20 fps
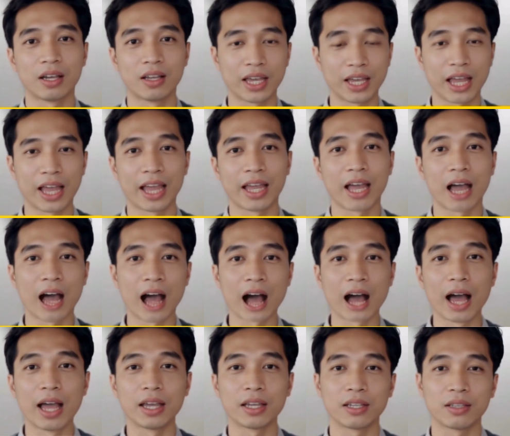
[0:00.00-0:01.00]

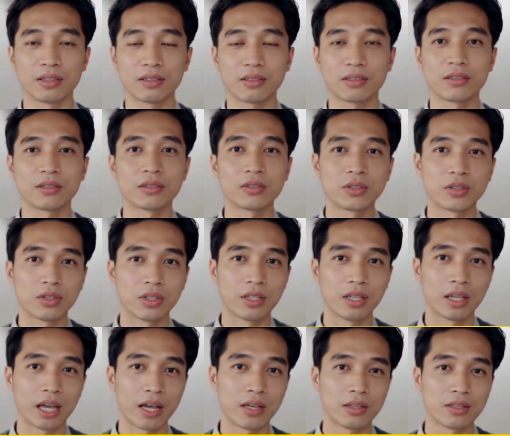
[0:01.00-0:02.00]
KI just
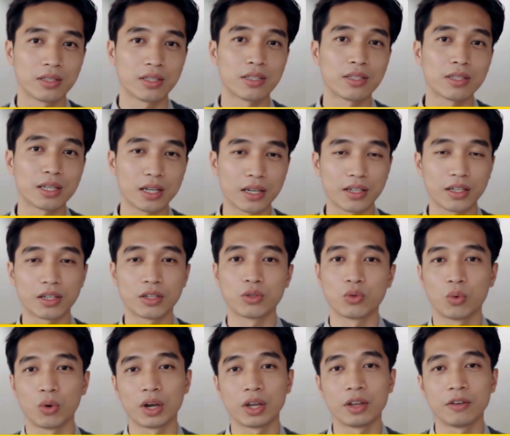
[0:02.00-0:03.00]
announced it's selling a
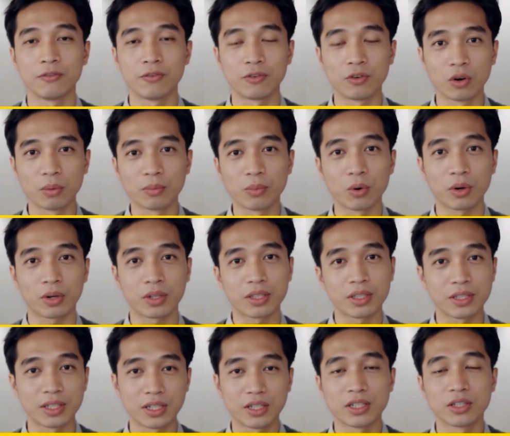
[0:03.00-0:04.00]

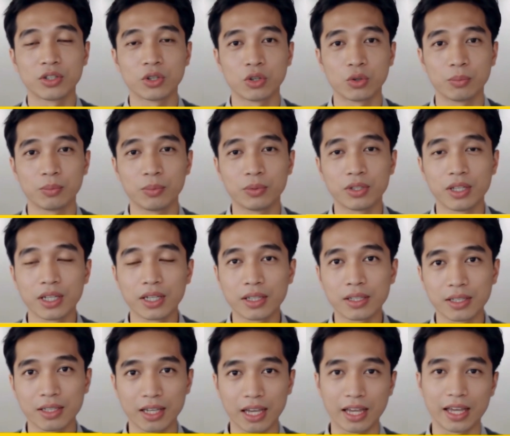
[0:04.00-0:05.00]

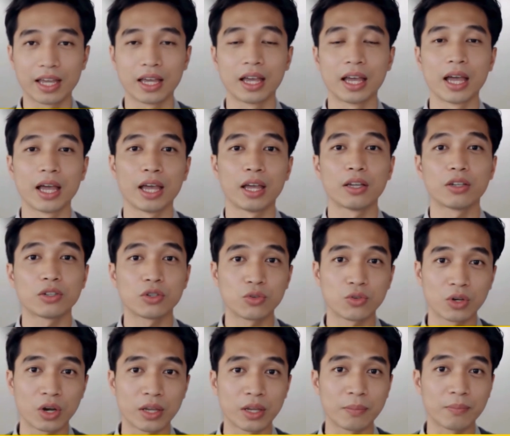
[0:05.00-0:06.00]
24.62% stake in
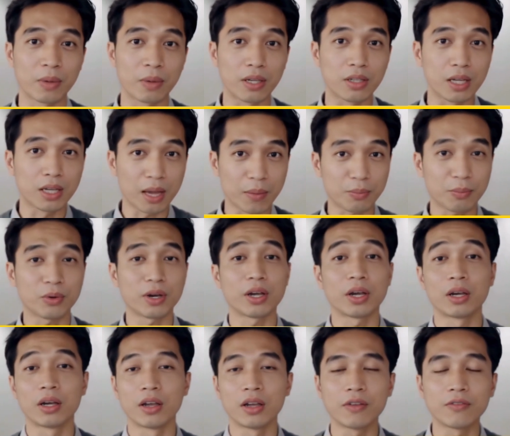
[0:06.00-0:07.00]
Australian bus
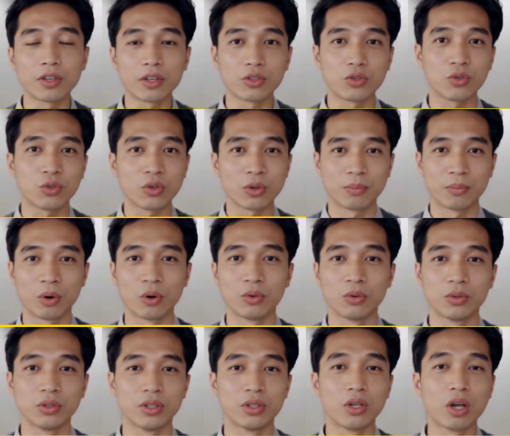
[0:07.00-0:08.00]
operator Ventura
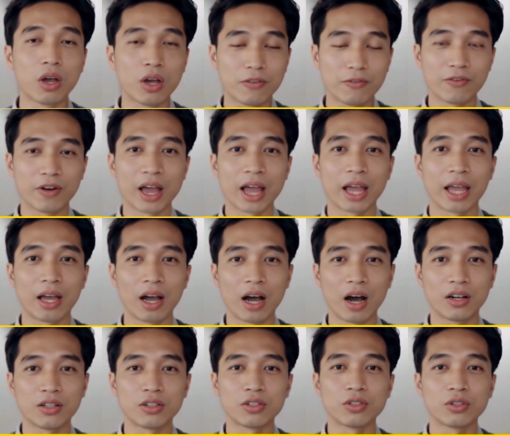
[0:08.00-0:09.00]
Motors for
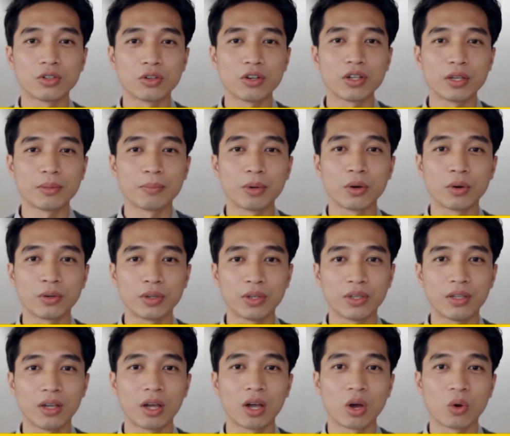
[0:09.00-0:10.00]
$130
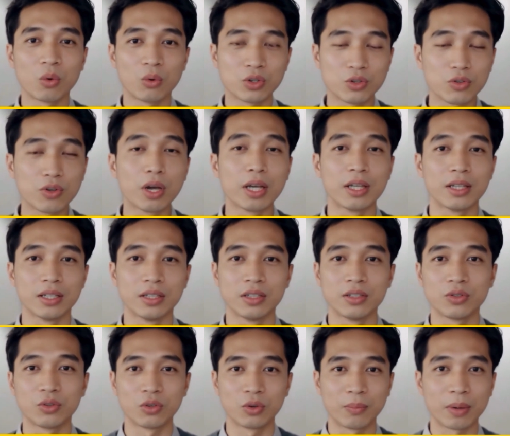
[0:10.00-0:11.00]
million, which
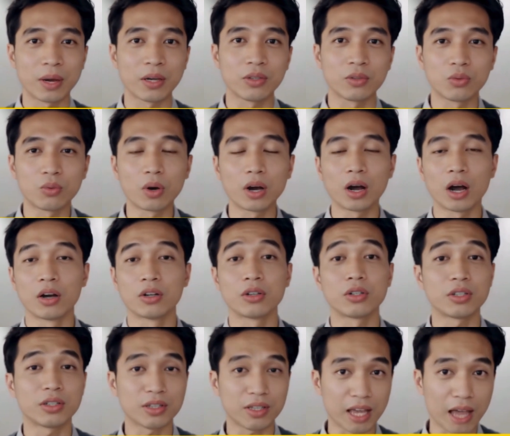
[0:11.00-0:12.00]
translates to about
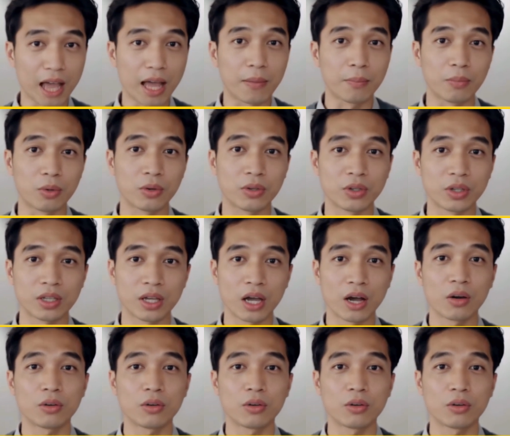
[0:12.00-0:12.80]
$109 million.